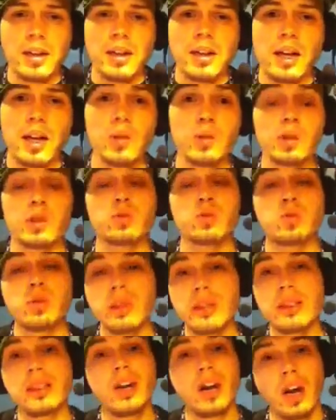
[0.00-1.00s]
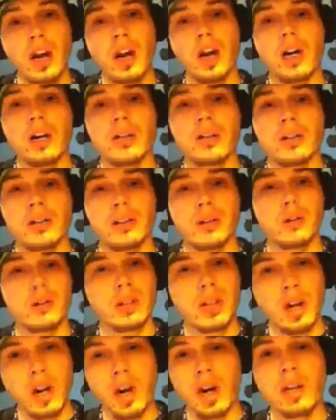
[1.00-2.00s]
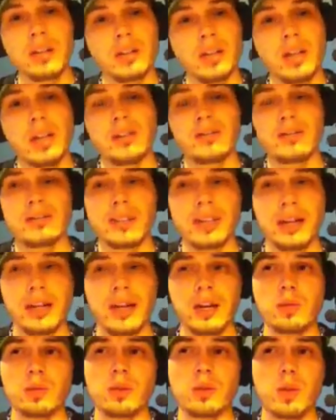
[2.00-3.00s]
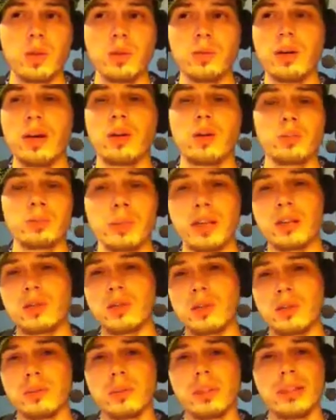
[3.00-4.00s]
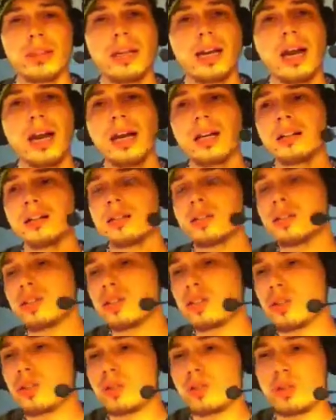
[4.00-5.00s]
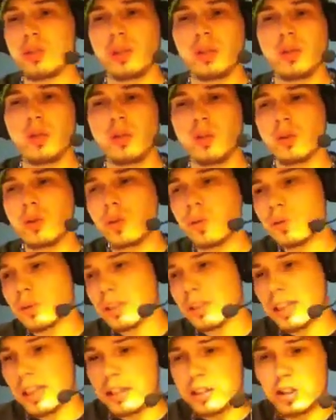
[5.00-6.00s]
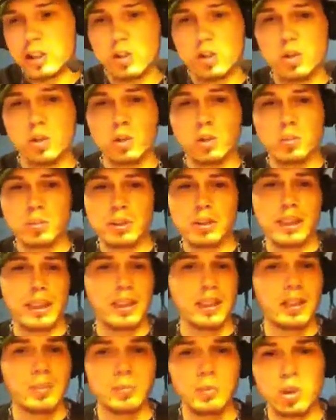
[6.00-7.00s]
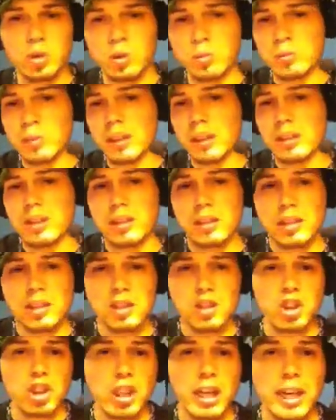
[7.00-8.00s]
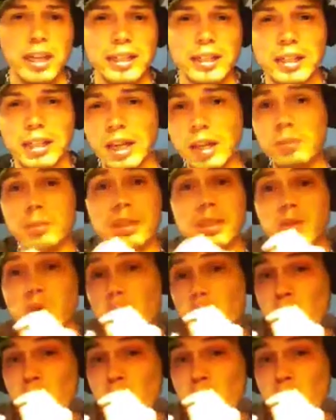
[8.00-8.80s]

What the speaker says: it was really hard. It was a hard life. And then I would go out in my equipment, and I'd, go in the electric room, pretend I'm doing my check, and I'd be,